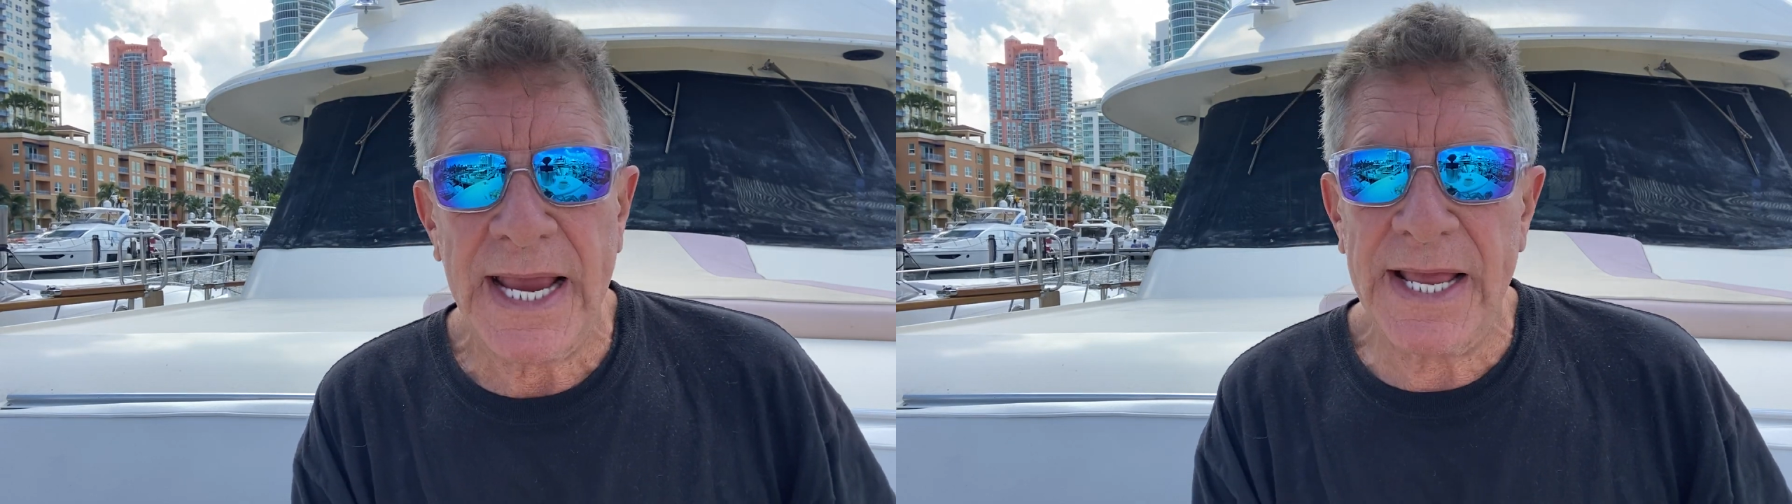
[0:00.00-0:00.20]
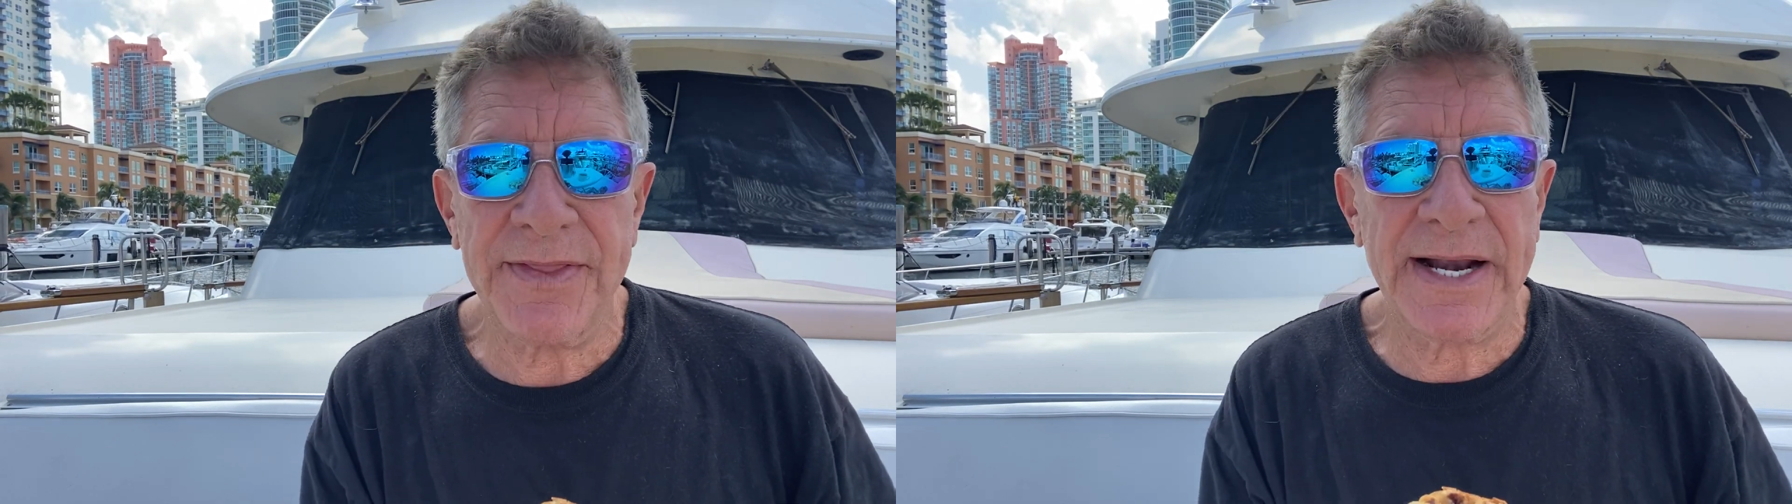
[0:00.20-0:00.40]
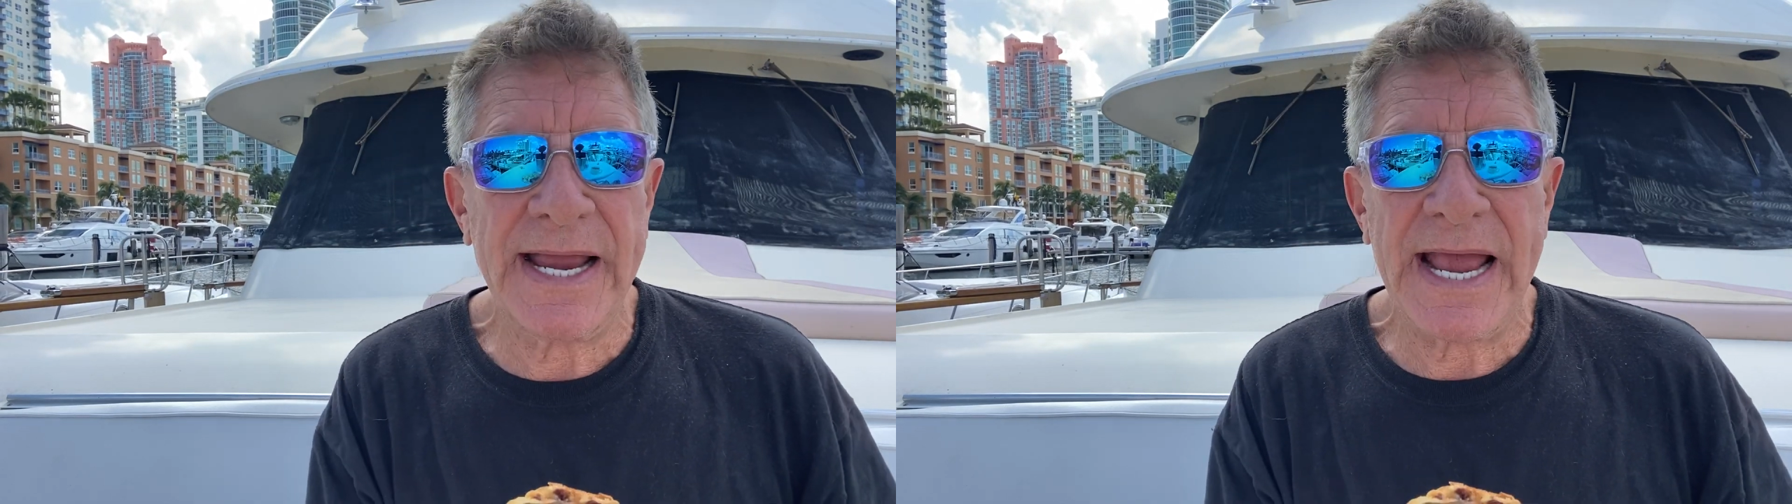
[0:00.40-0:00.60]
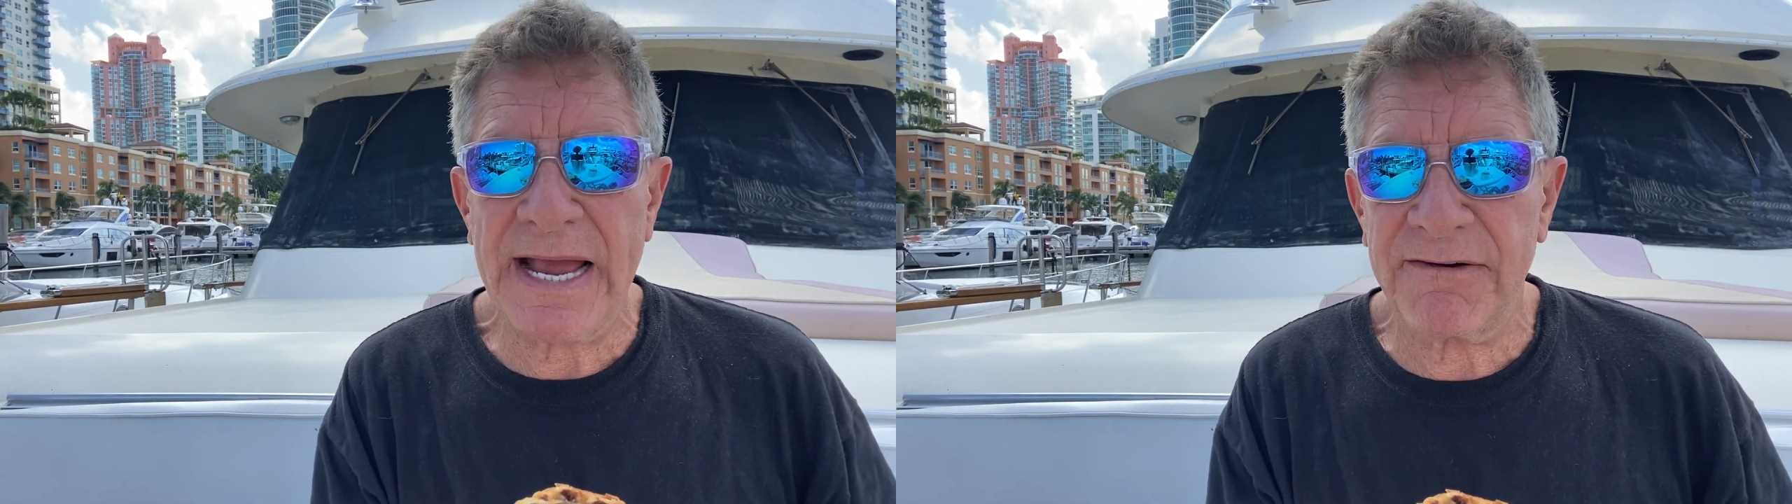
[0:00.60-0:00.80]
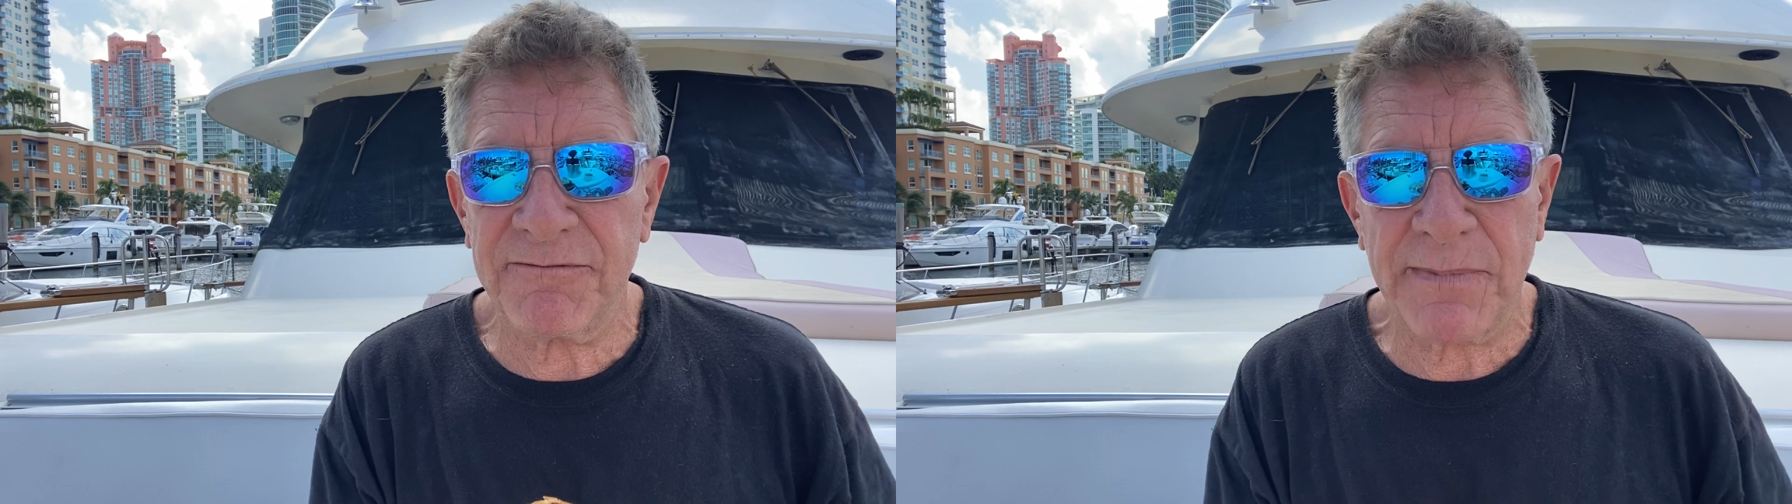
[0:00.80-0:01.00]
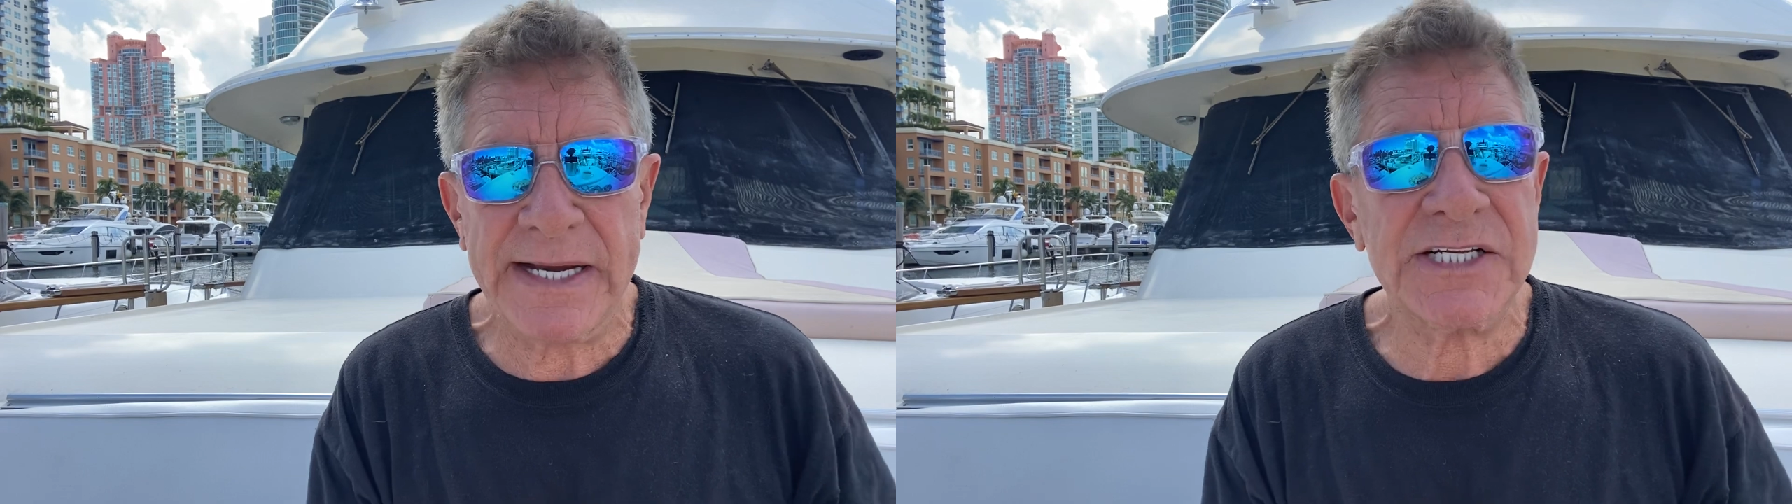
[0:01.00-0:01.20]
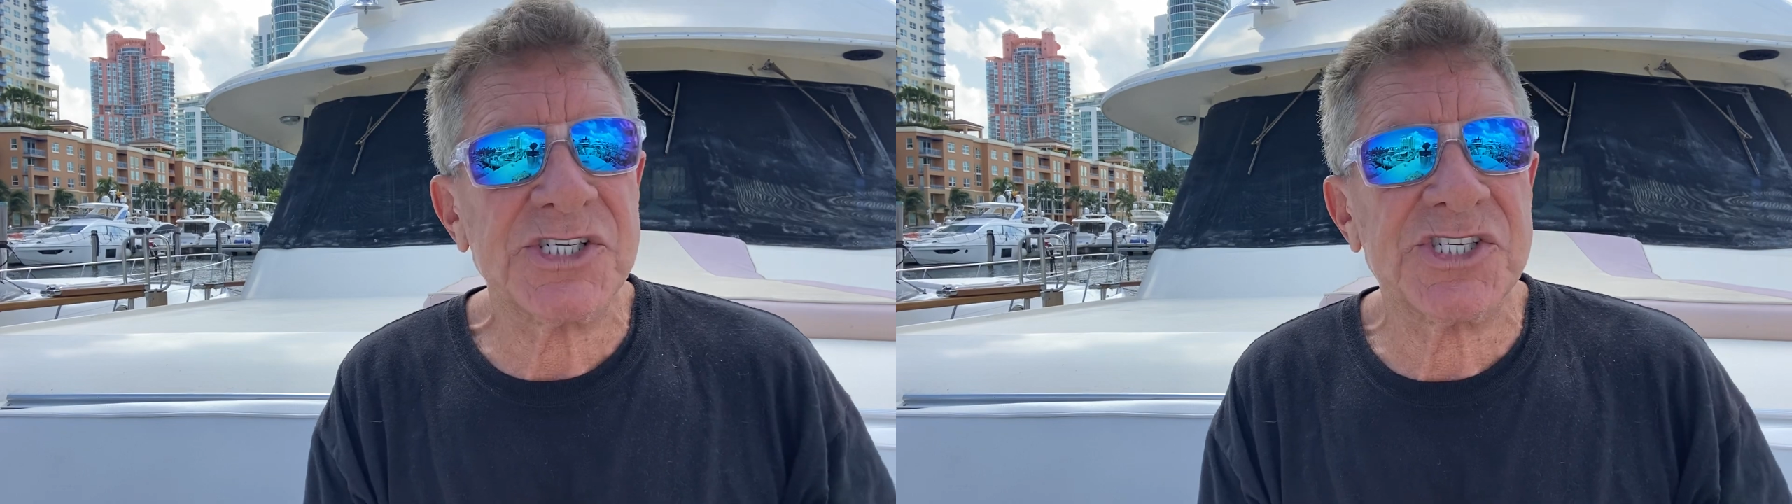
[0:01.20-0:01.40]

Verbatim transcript: and then I have my